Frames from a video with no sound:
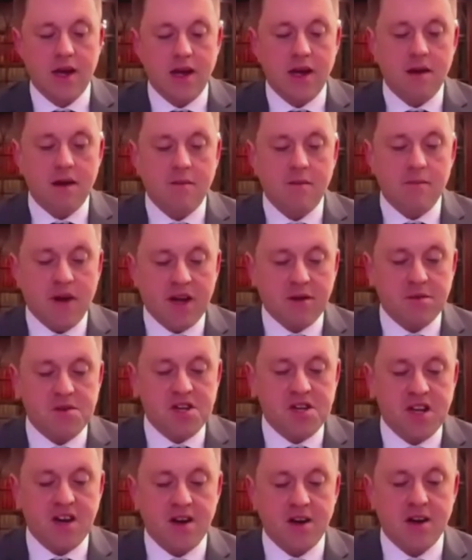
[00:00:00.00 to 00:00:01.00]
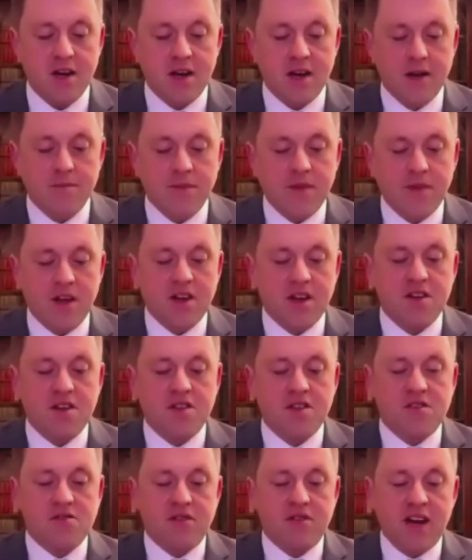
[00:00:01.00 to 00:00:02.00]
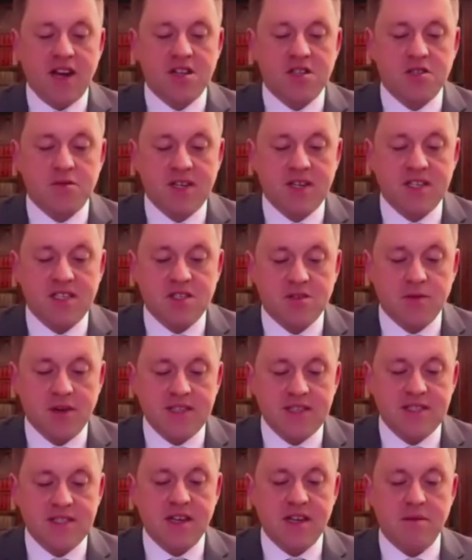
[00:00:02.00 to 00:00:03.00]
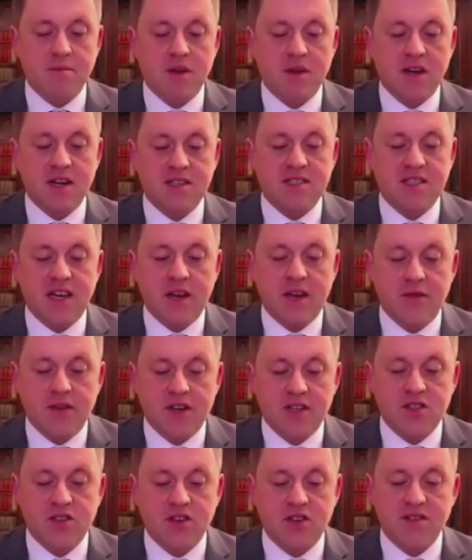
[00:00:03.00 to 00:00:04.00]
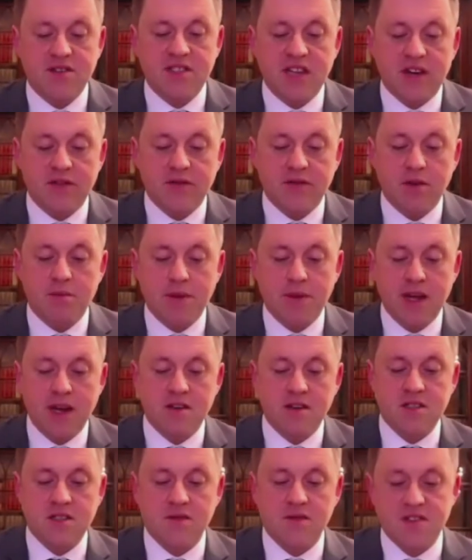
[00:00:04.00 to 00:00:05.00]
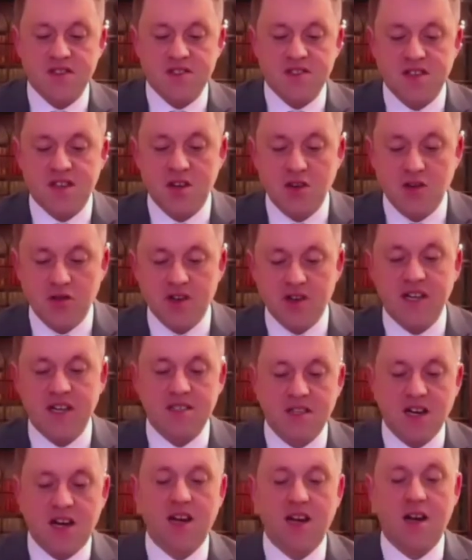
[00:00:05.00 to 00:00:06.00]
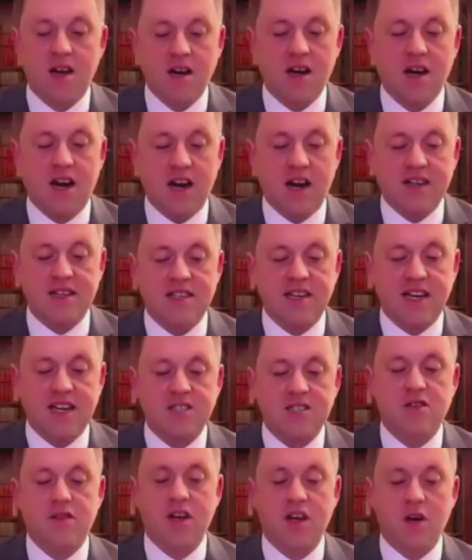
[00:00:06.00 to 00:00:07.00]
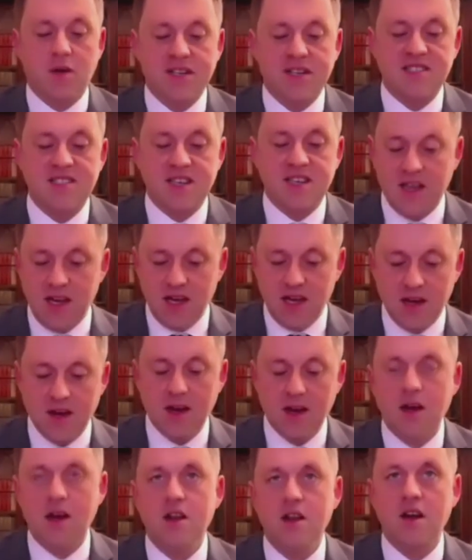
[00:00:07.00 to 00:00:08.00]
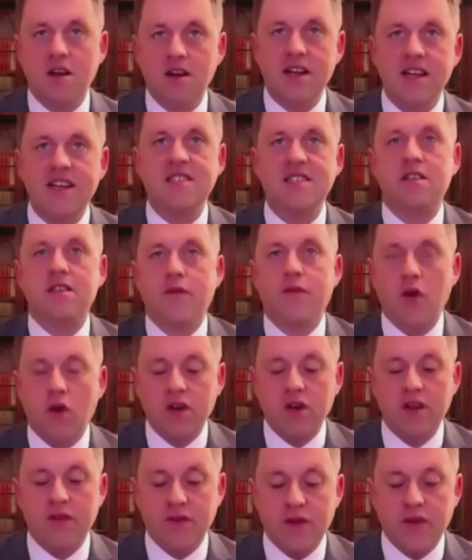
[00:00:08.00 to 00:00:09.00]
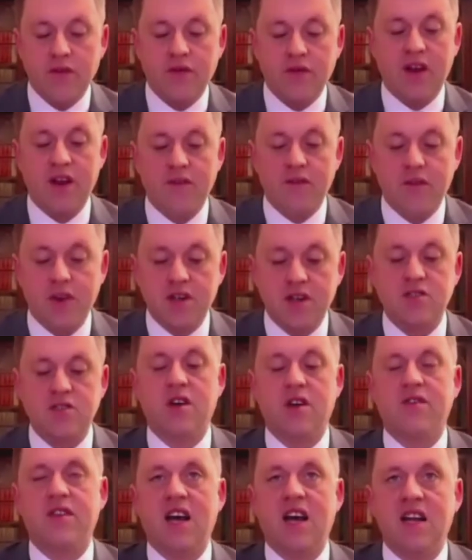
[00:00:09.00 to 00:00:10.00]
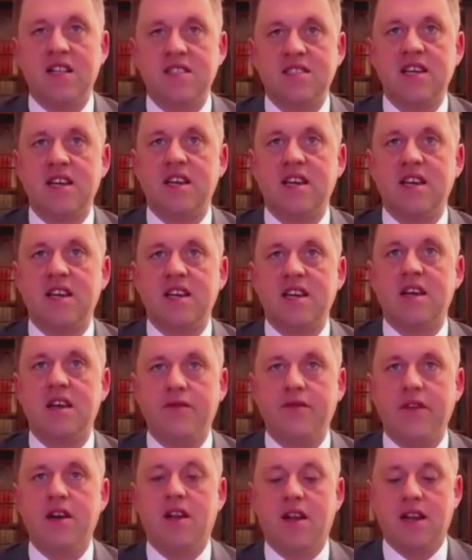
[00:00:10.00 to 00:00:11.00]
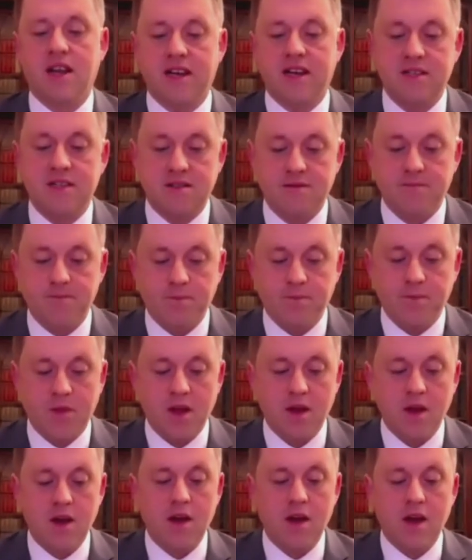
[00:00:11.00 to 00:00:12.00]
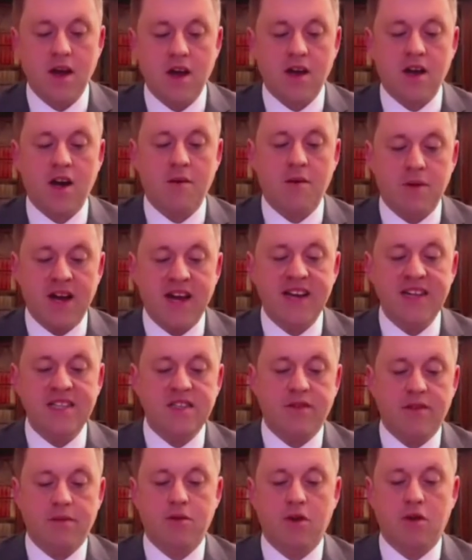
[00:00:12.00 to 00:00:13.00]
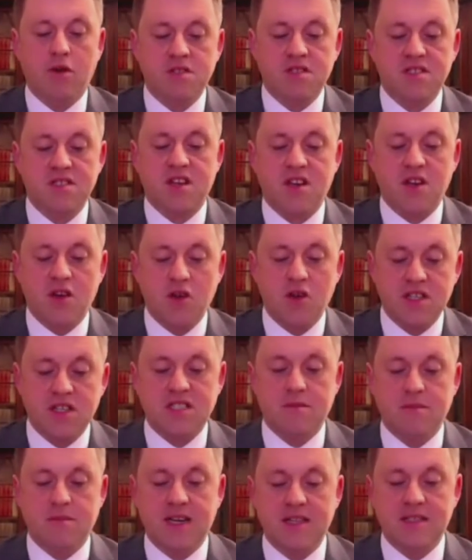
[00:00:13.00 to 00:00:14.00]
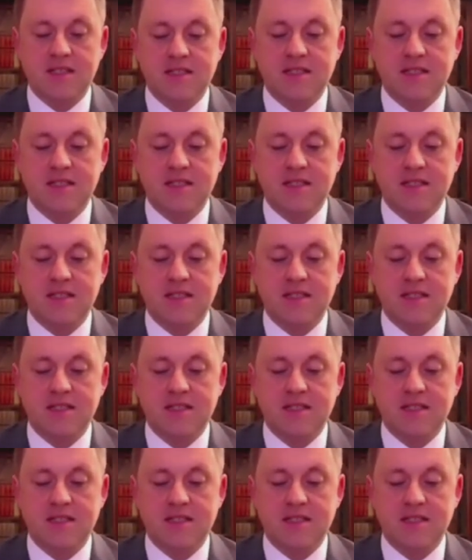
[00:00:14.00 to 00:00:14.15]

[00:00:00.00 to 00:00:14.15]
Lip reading: Madam Chair, Tirana 2020 marks the anniversary of several pillars of the security and dialogue architecture of the OSCE, not least the 45th anniversary of the Helsinki Final Act. A comprehensive approach to security demands